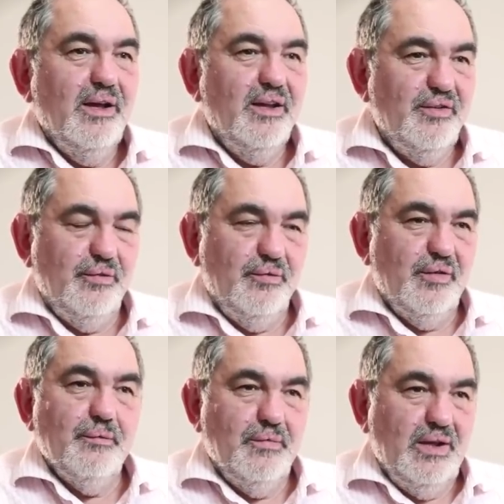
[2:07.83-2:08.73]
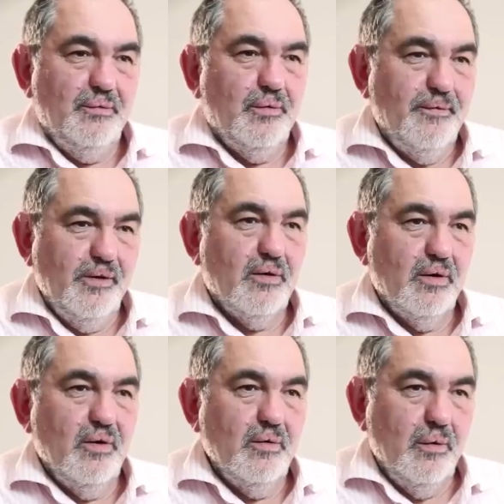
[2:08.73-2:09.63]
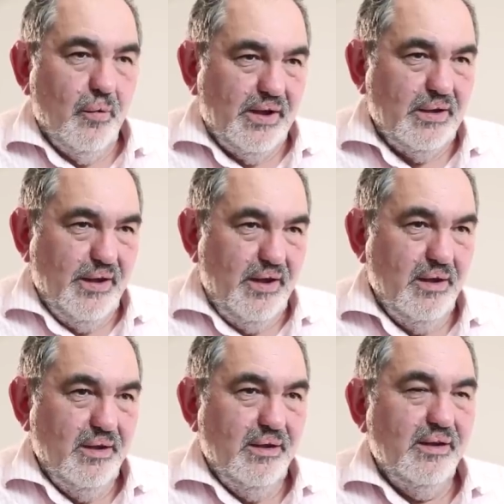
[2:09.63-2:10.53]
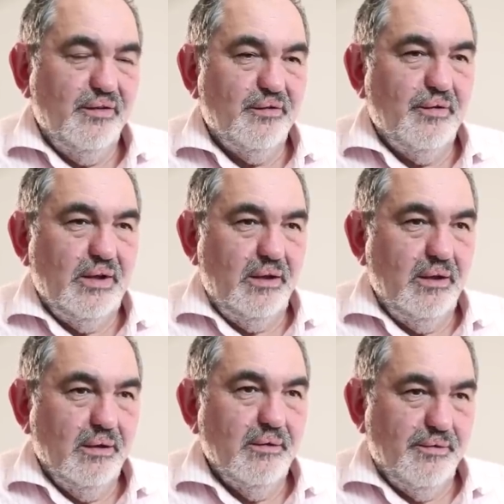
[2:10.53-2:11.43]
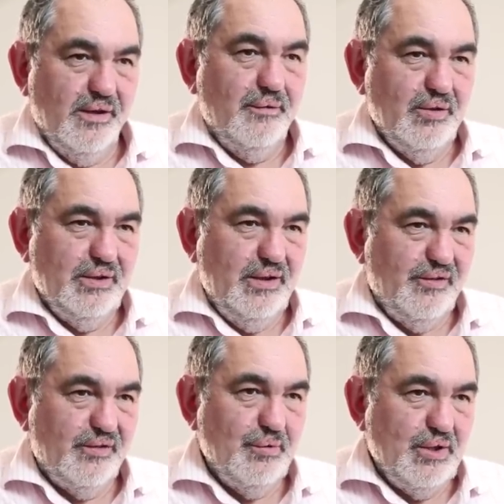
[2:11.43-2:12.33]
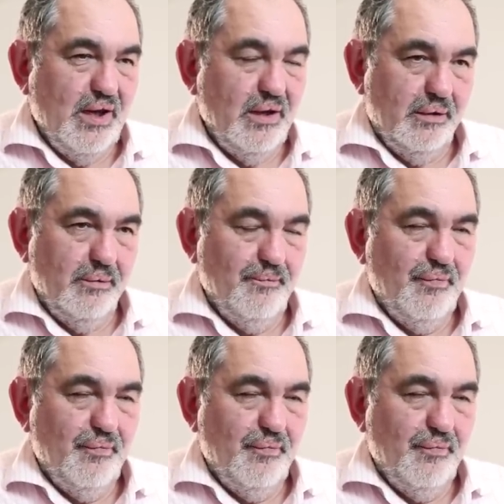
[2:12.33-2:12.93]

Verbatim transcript: issues that mean referral on quickly is the thing that needs to be done.